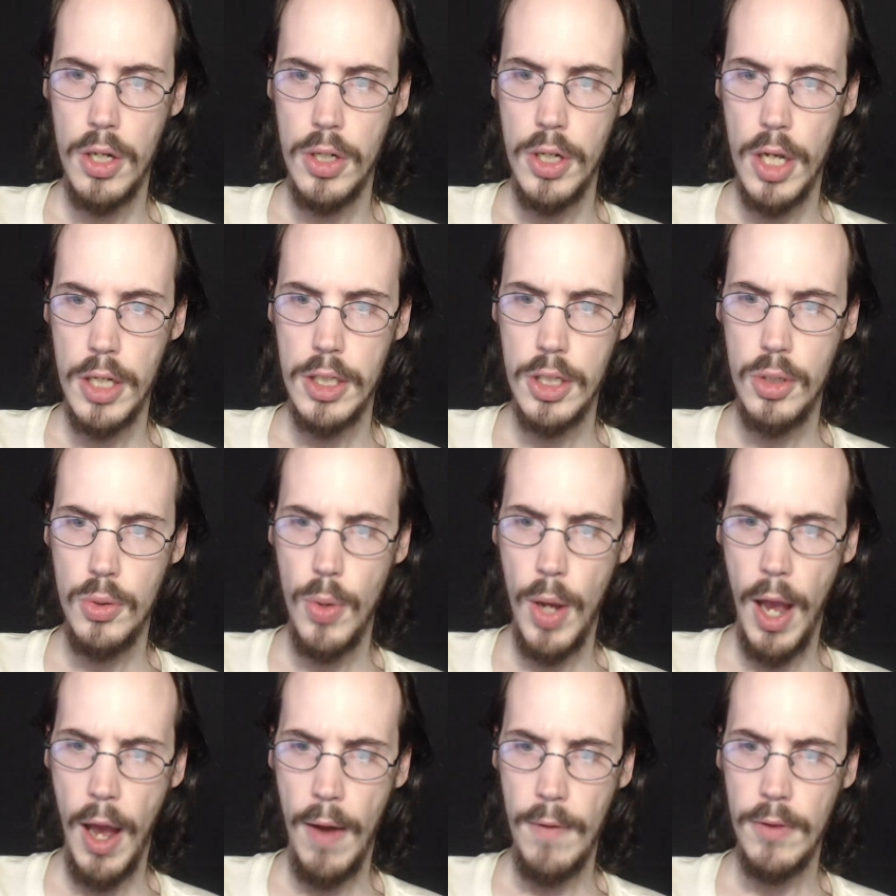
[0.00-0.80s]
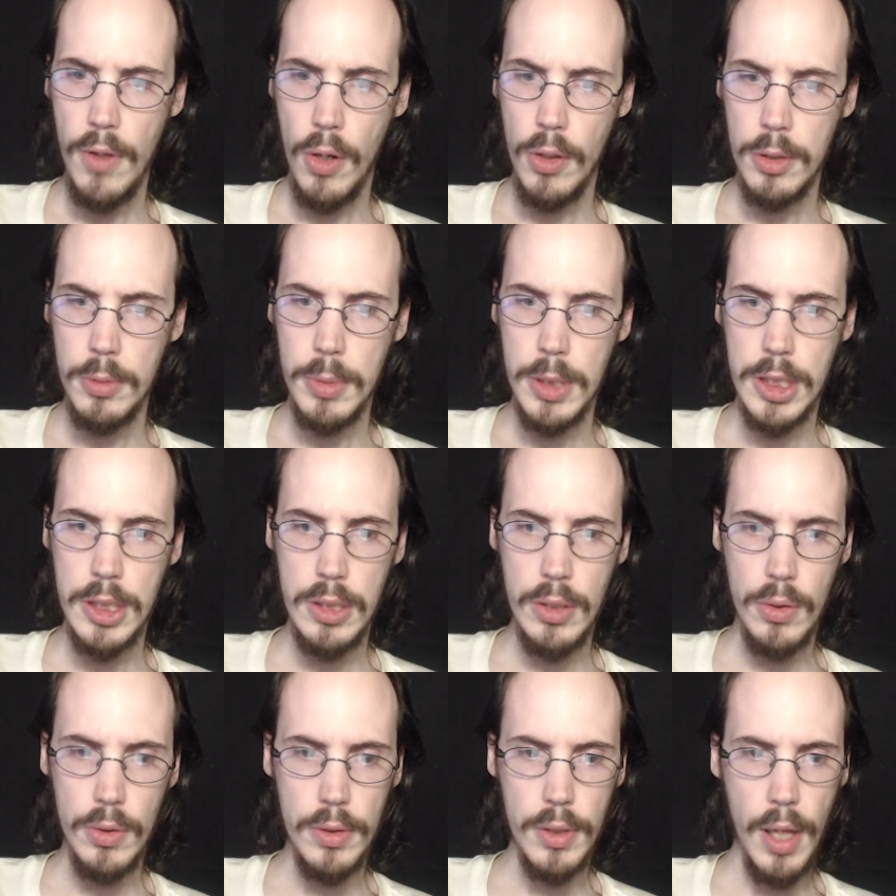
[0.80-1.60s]
Just as you have the ultimate
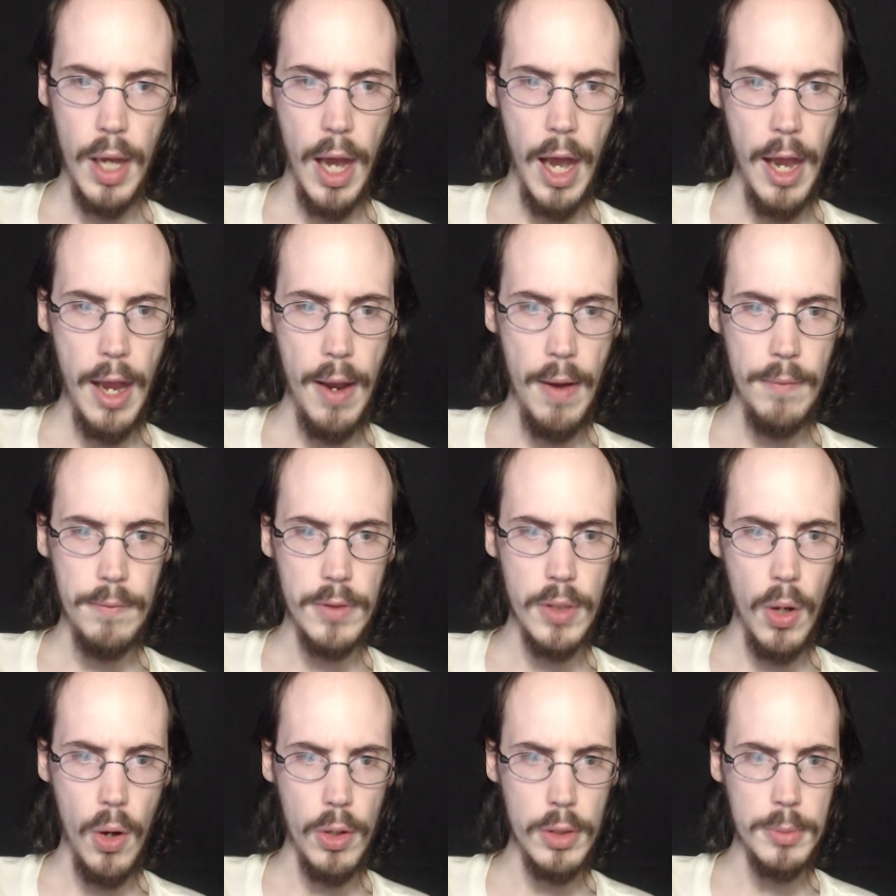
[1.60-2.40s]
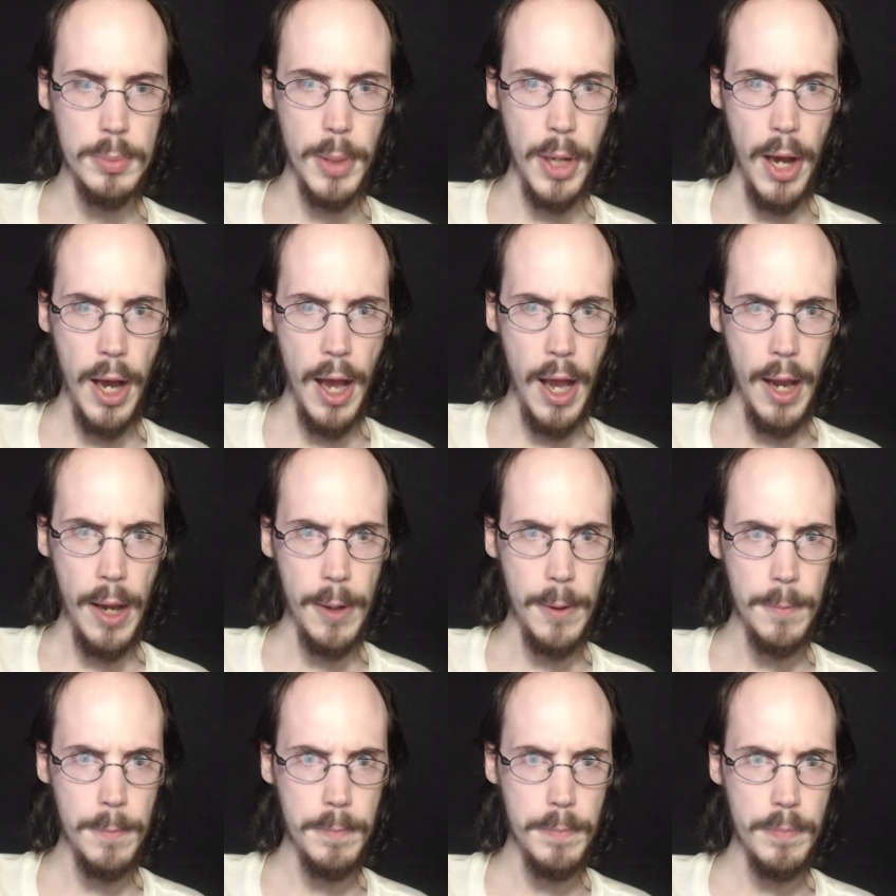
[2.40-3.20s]
shield, I have the ultimate eye.
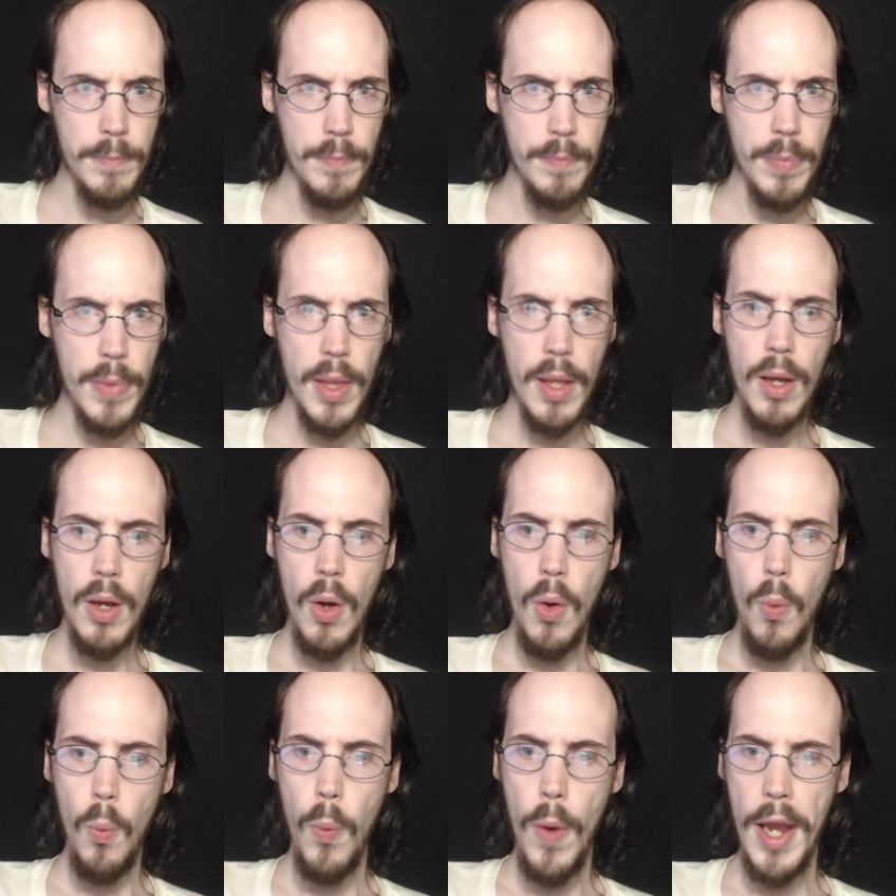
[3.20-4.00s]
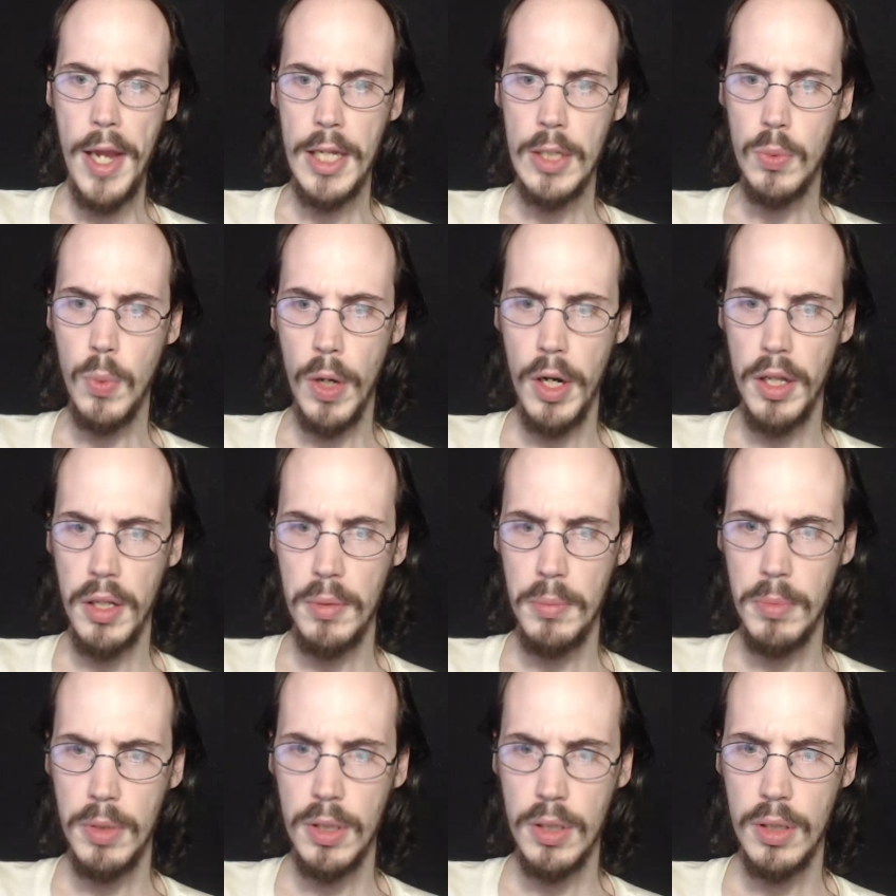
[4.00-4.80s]
Wait, he's one of
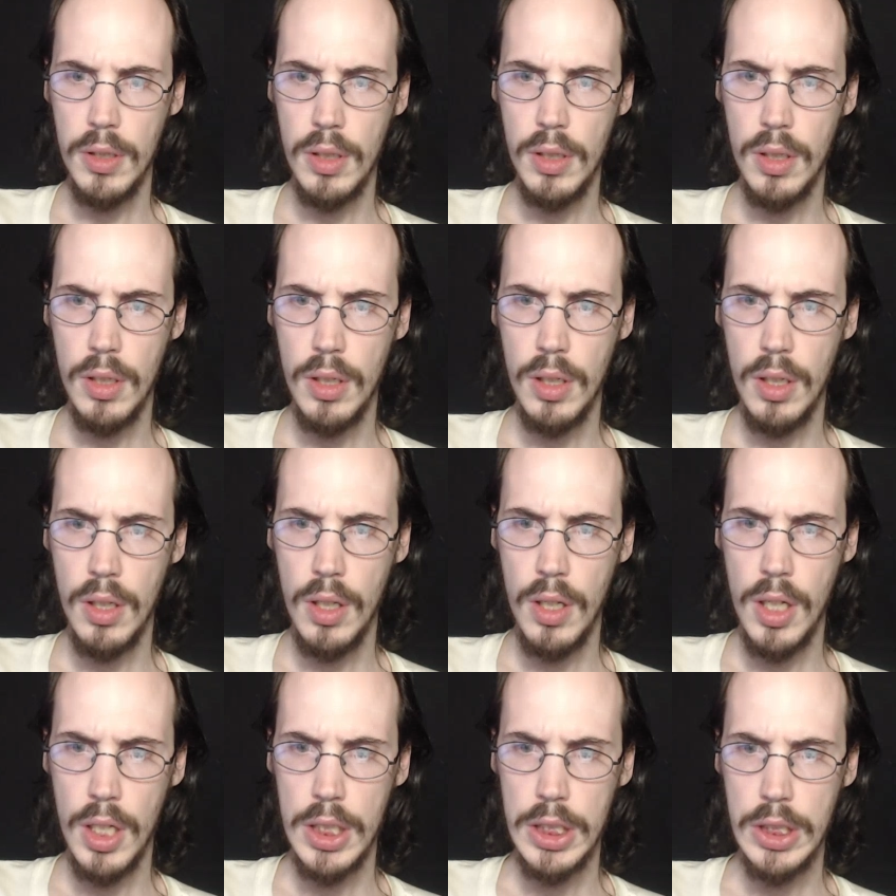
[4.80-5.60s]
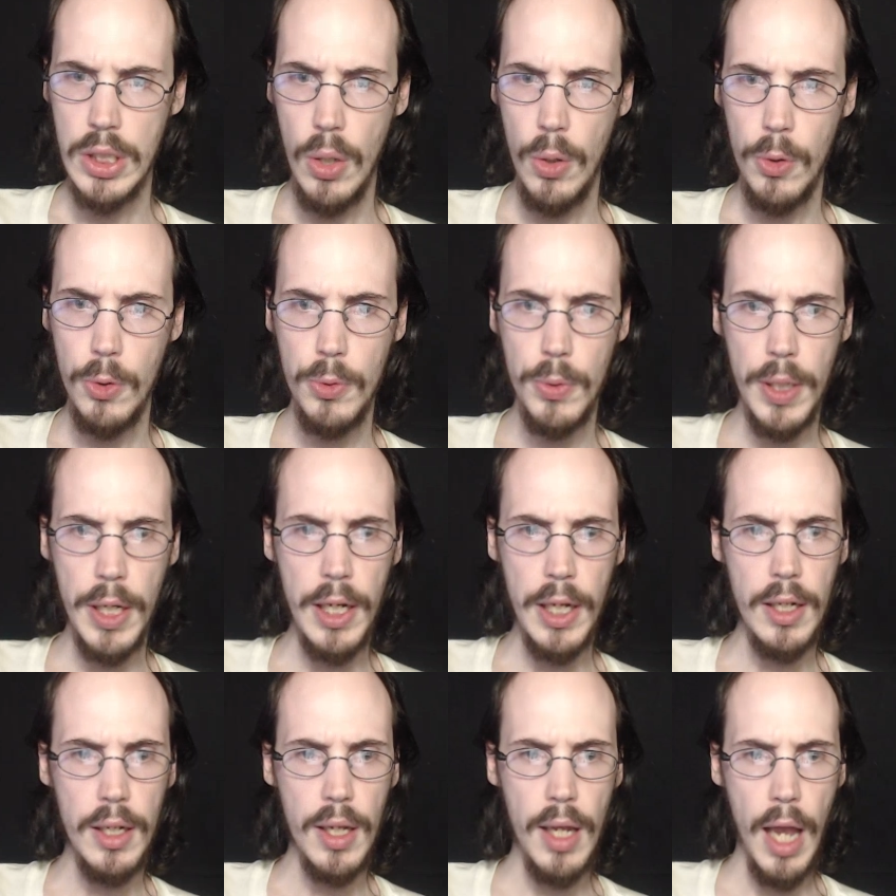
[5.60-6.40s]
them? So
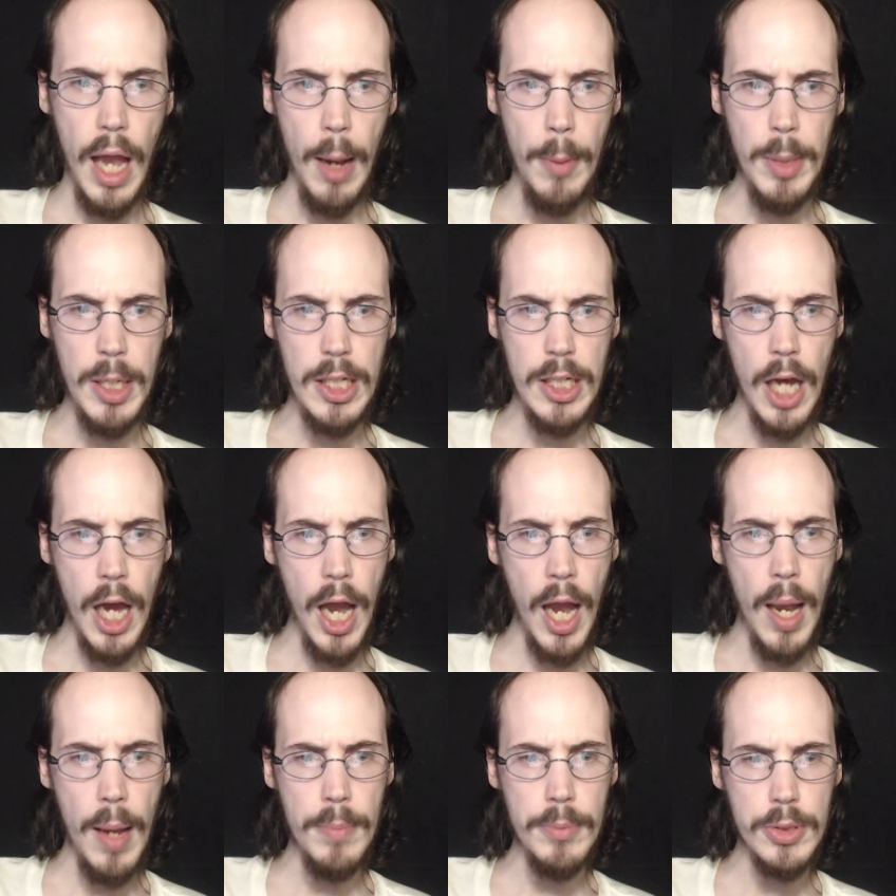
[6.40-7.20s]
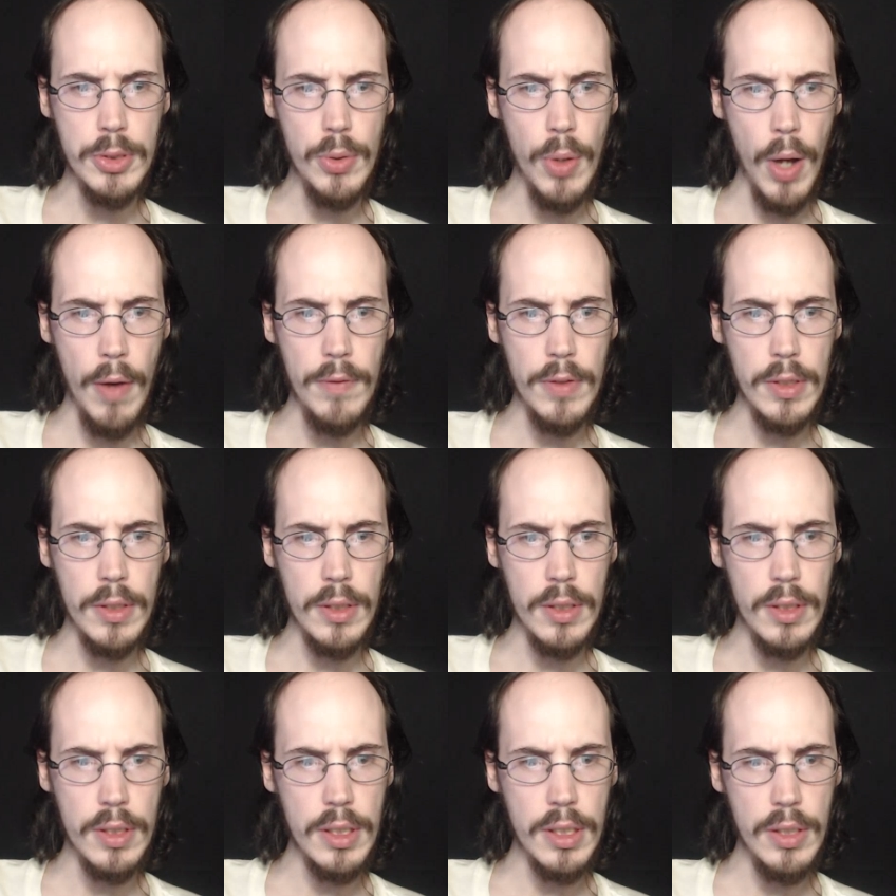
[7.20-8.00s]
great. How many times do I have
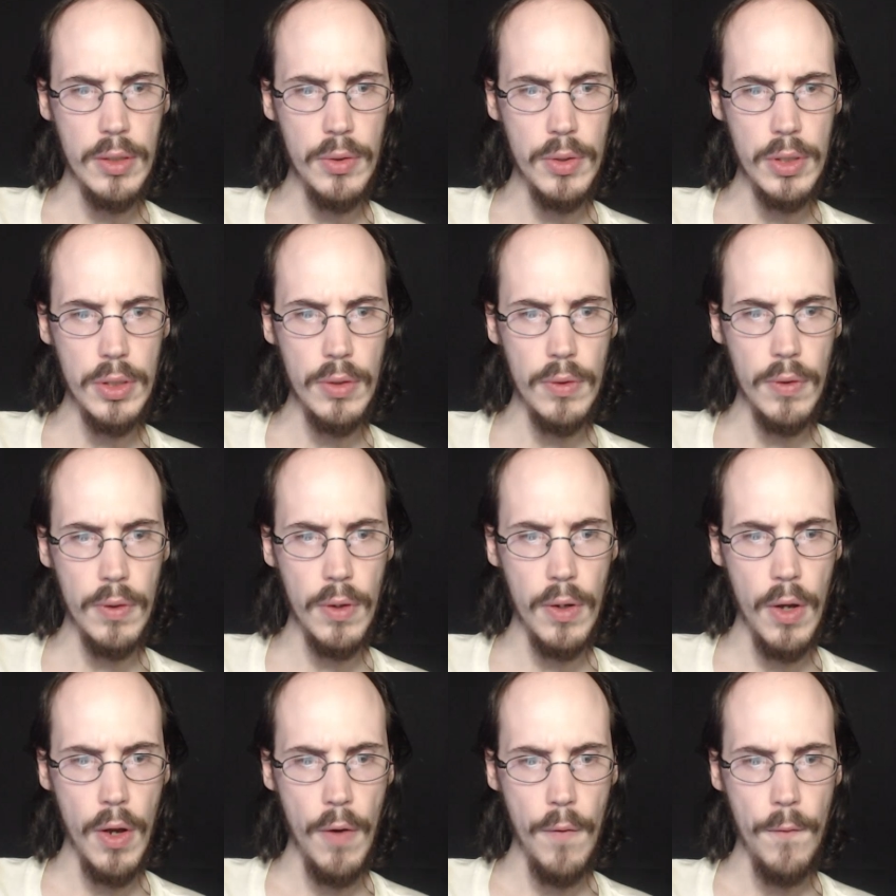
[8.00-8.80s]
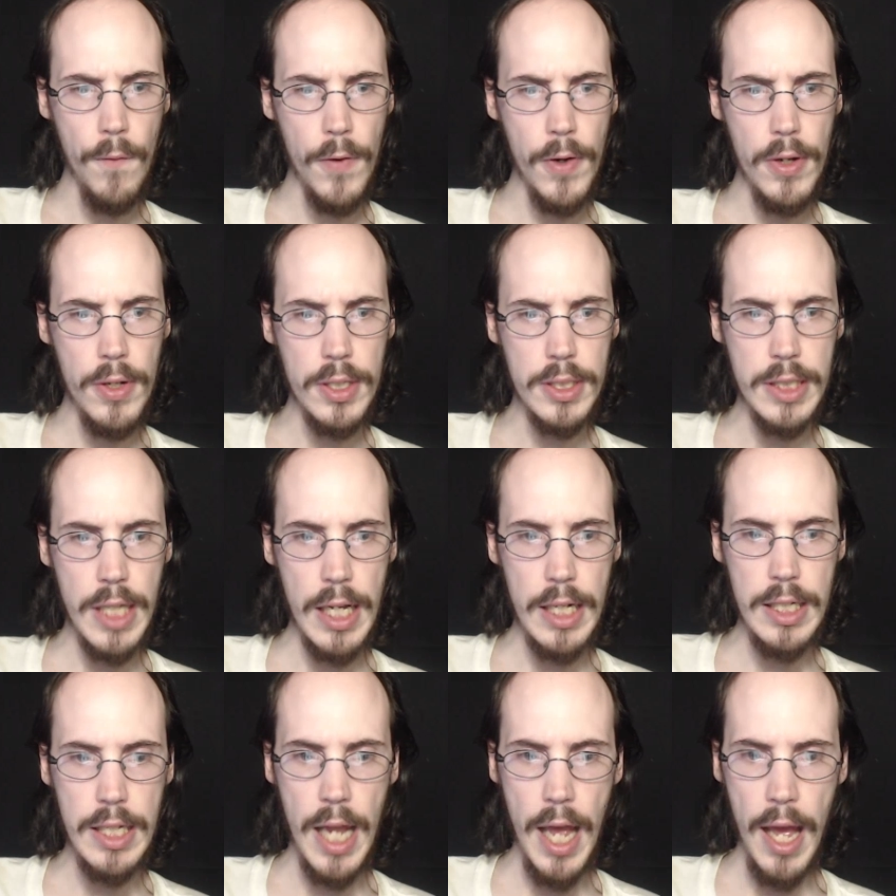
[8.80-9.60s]
to kill you for you to stay
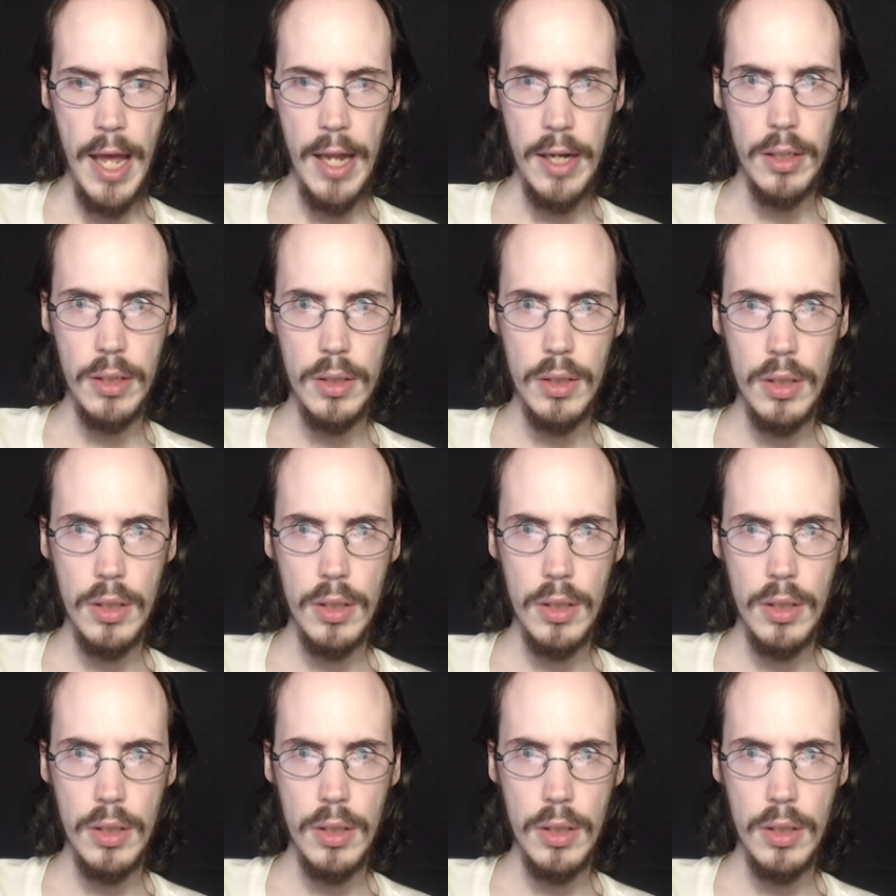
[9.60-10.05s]
dead?